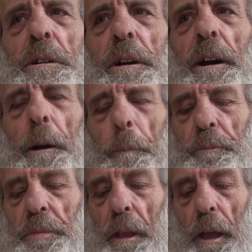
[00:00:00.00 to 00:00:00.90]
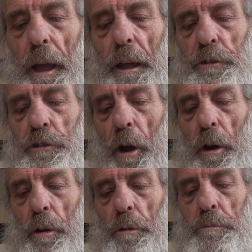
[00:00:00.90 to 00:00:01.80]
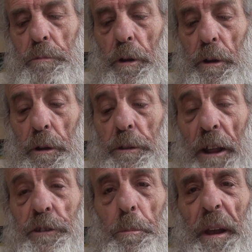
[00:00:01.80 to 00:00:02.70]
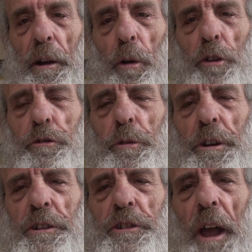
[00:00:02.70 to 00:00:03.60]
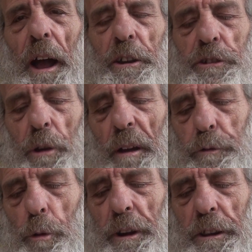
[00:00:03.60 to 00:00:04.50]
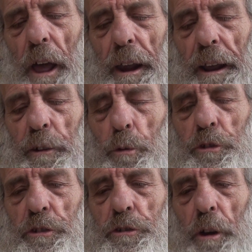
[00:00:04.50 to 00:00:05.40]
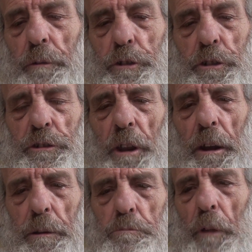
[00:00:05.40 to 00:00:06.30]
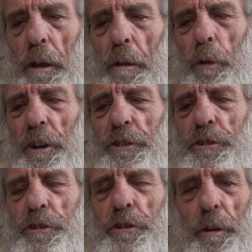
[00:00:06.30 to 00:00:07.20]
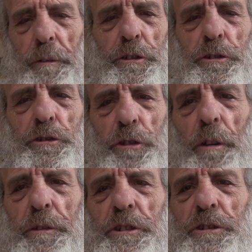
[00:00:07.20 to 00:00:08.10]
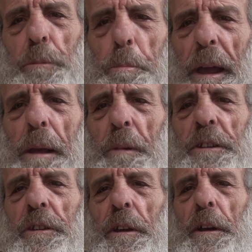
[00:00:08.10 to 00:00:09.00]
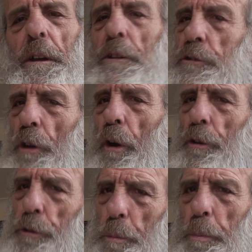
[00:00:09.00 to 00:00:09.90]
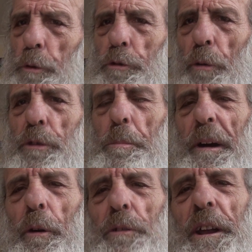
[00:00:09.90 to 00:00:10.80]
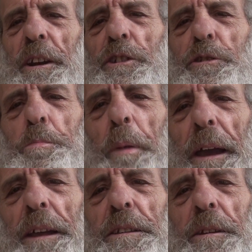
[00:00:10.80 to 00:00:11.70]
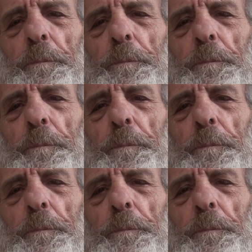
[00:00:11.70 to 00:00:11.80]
Yeah? And so uh, that's a big loss for these guys. You have to redirect goods and services. And uh, what is the service? The service is the payment. So you put on the bill that it is paid.